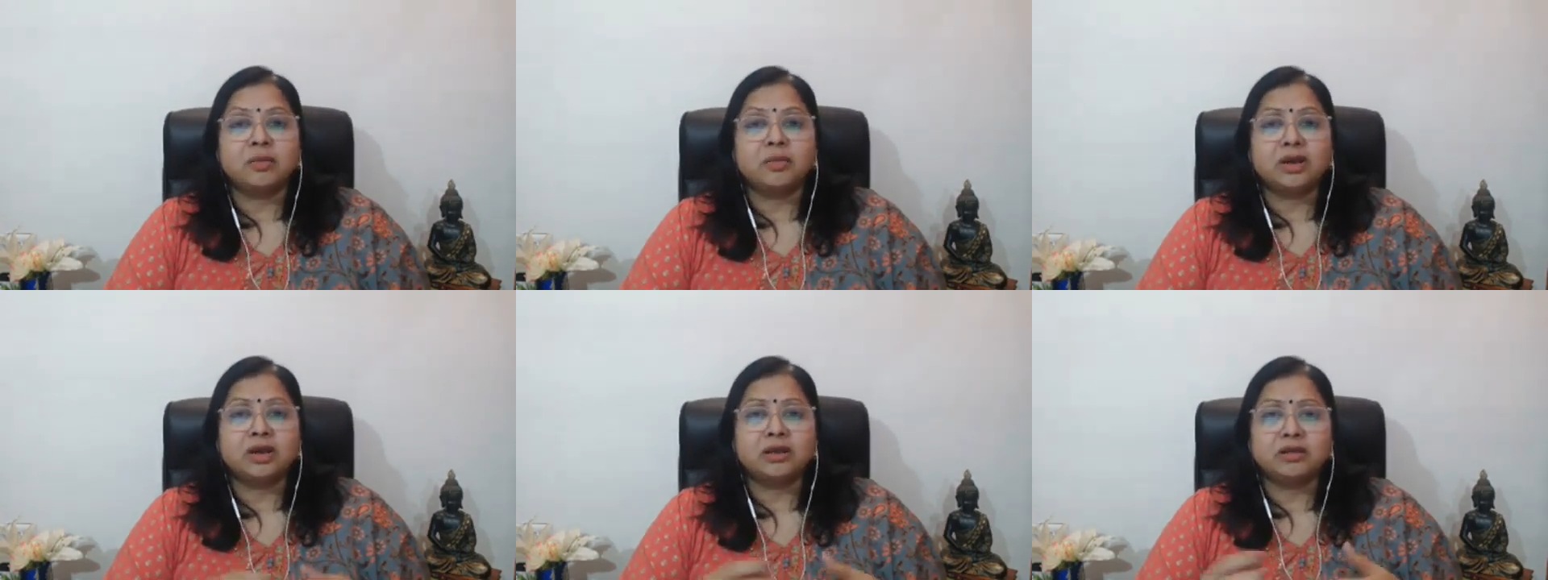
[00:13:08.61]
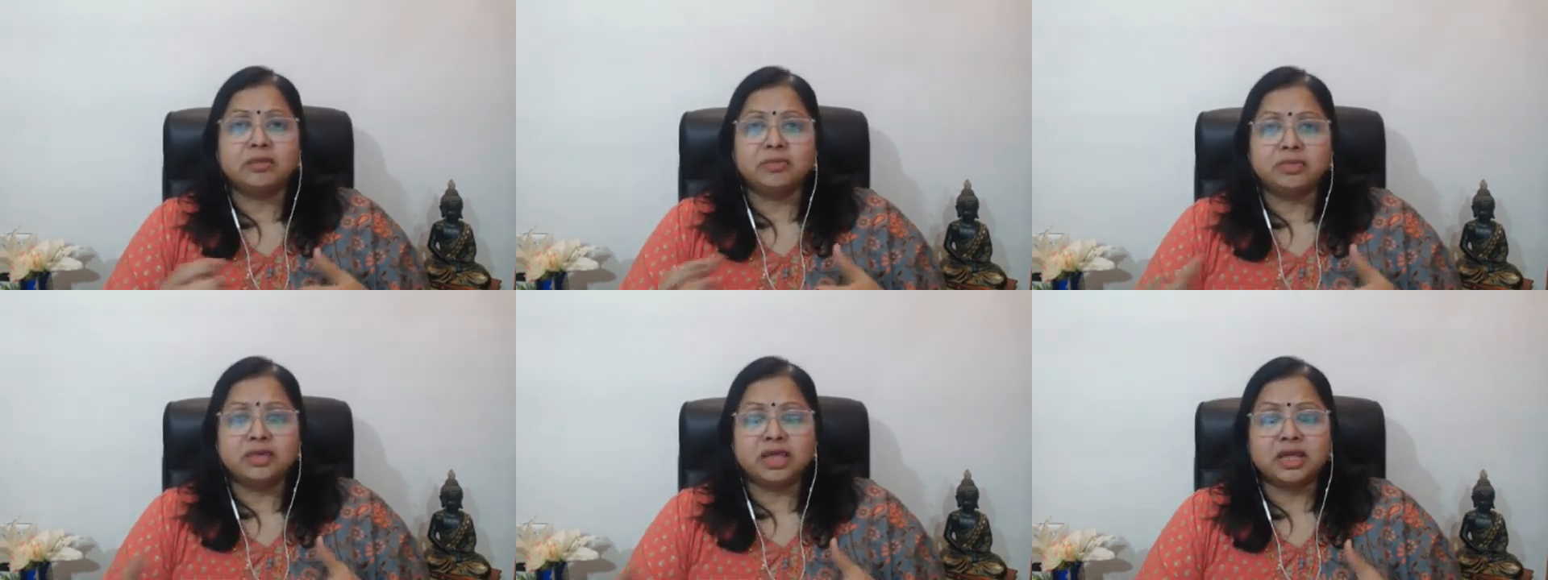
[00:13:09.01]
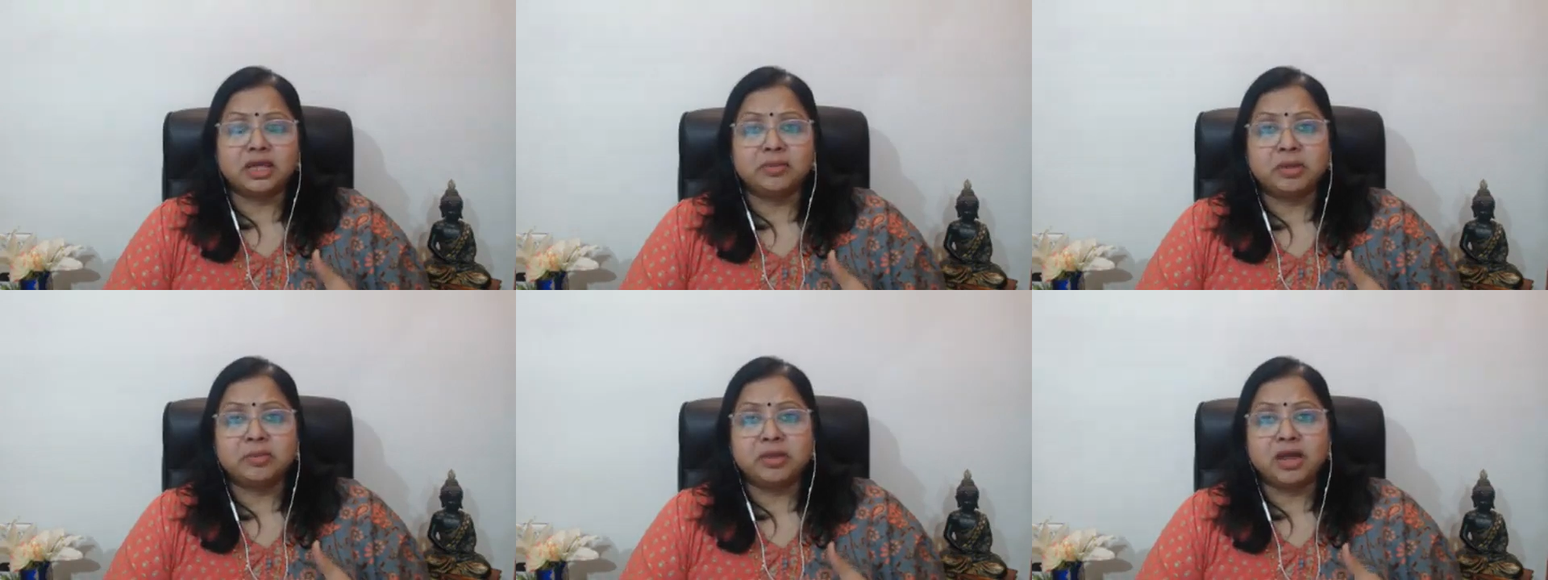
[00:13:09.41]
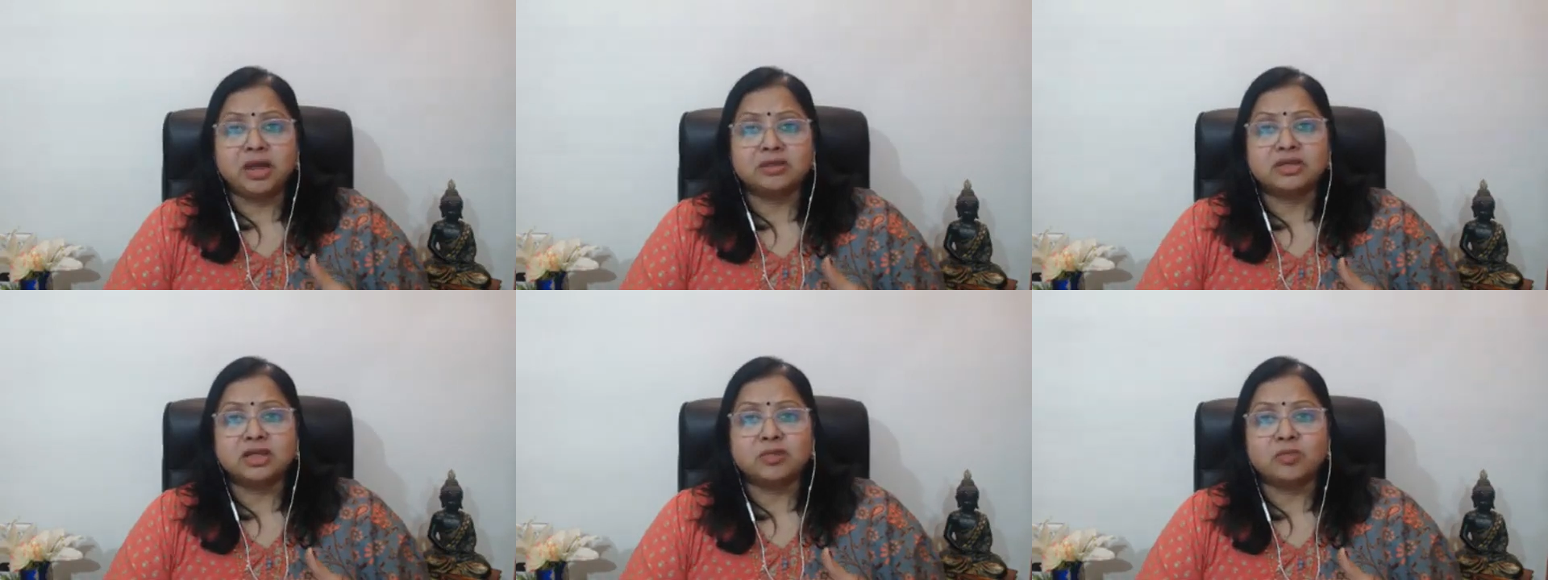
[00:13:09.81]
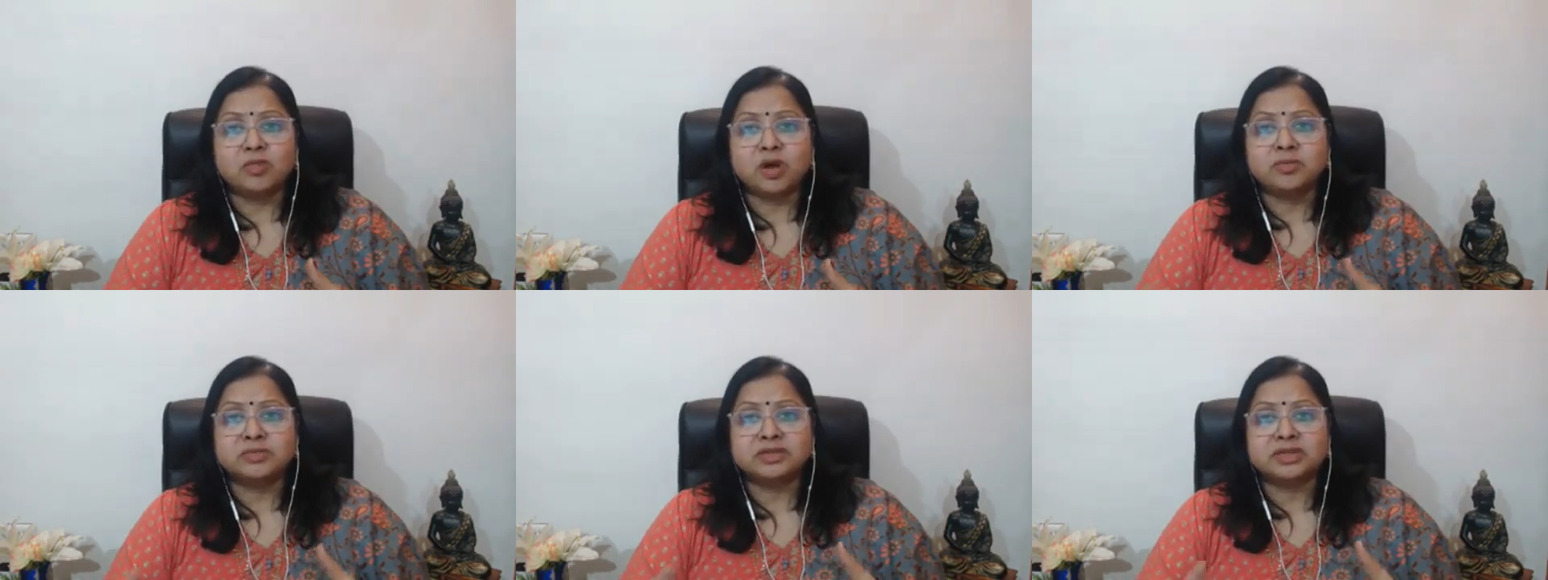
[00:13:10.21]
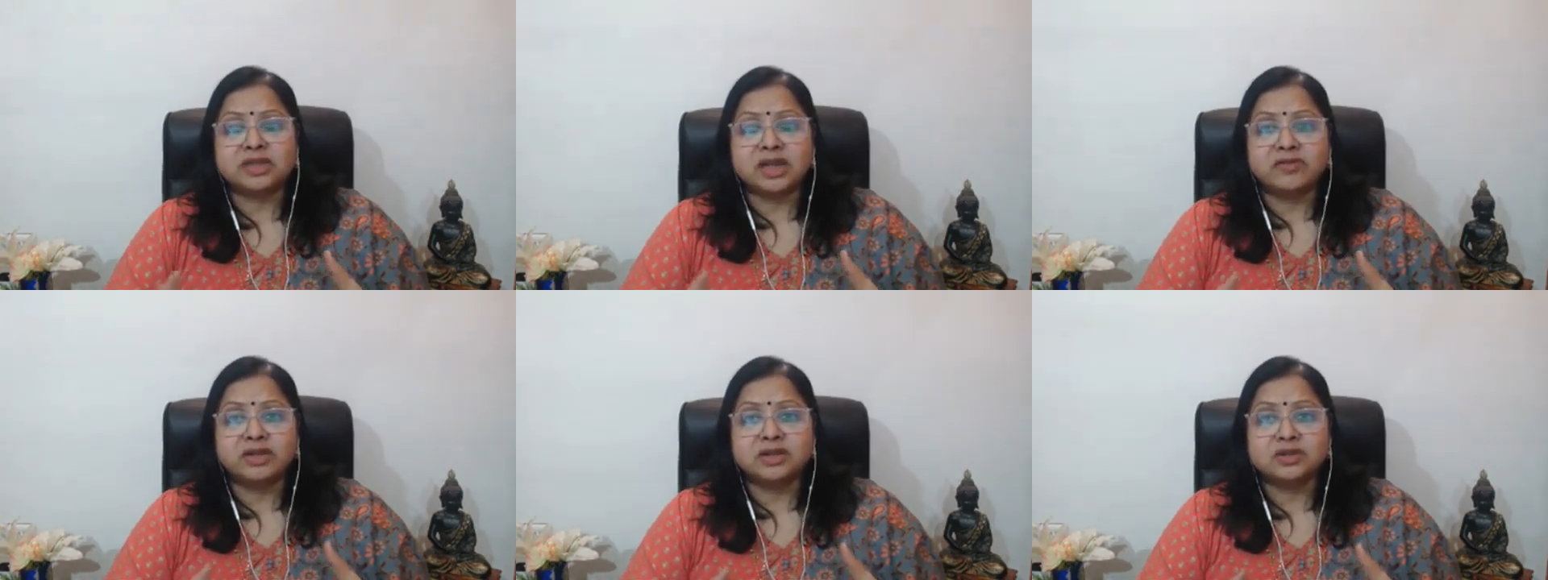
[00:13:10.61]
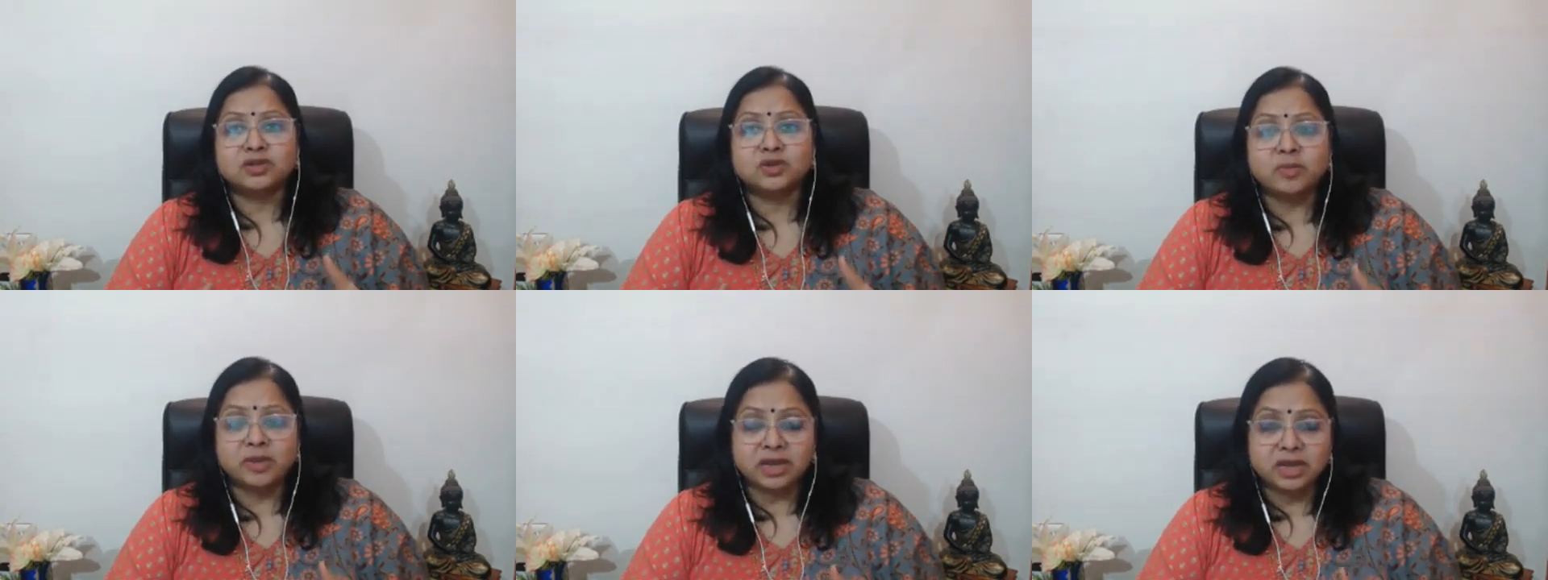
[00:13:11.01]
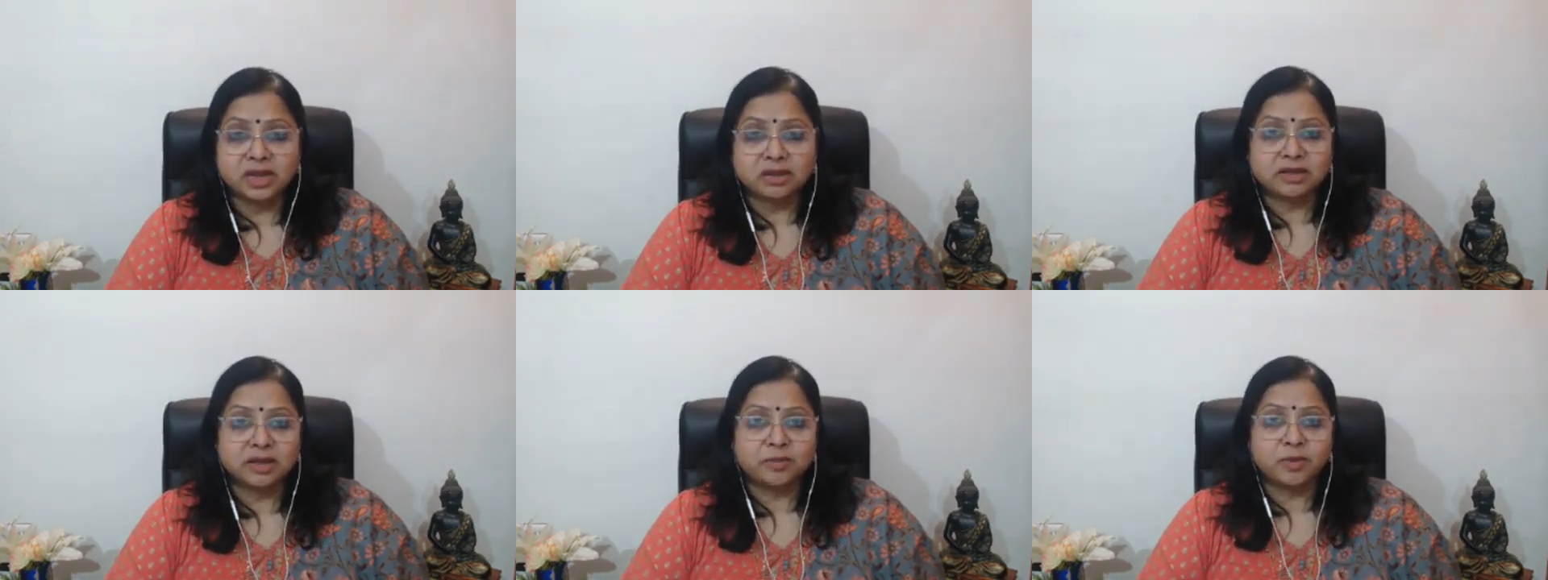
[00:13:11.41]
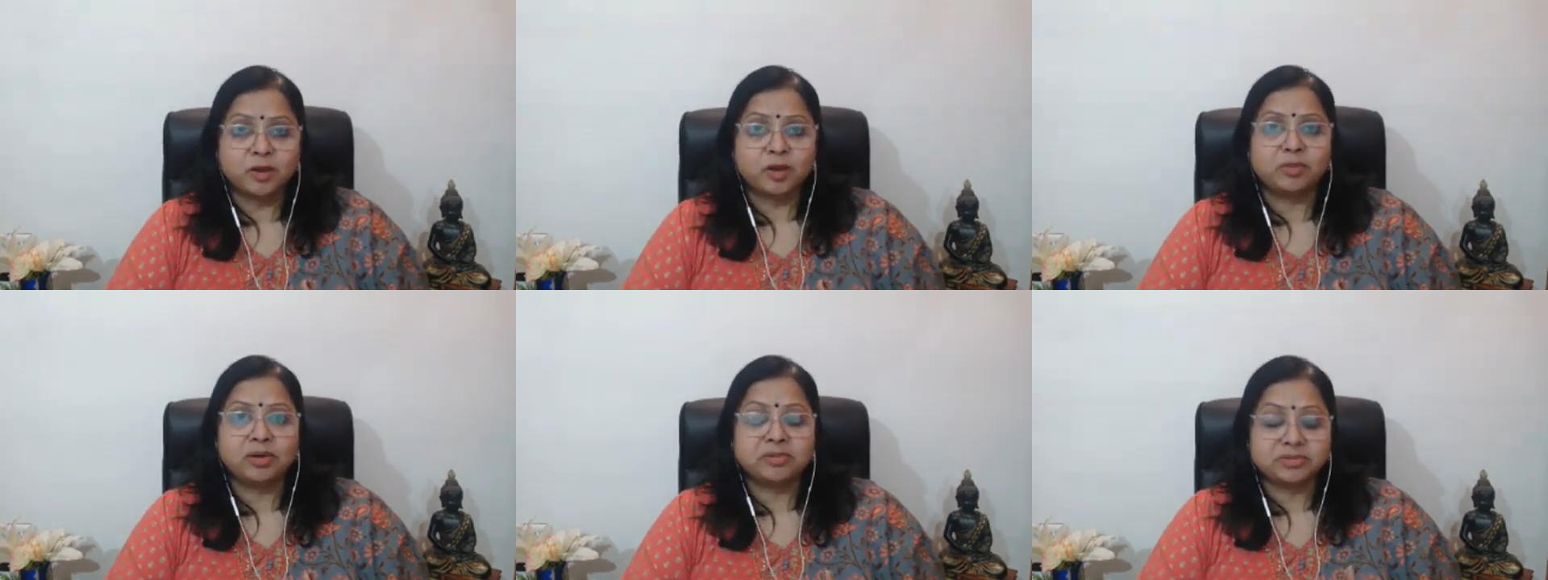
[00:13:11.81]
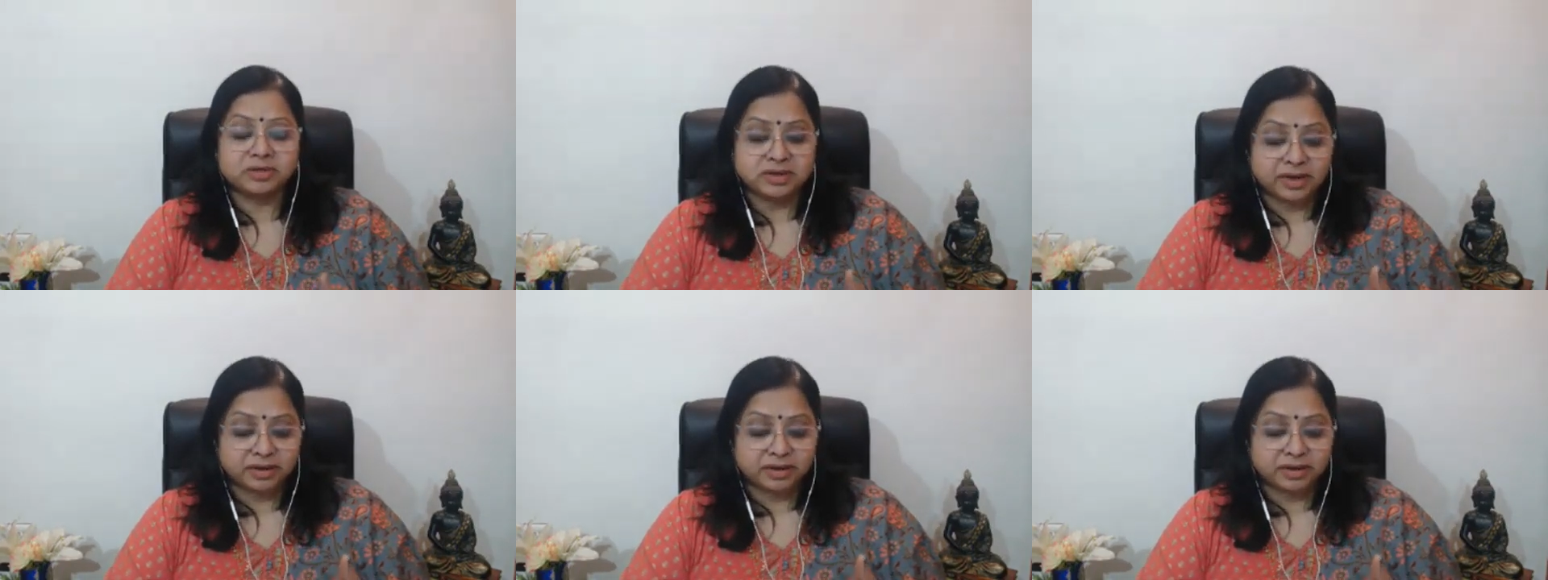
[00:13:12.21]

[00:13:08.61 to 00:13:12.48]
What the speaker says: But there may be other moms having so many other problems,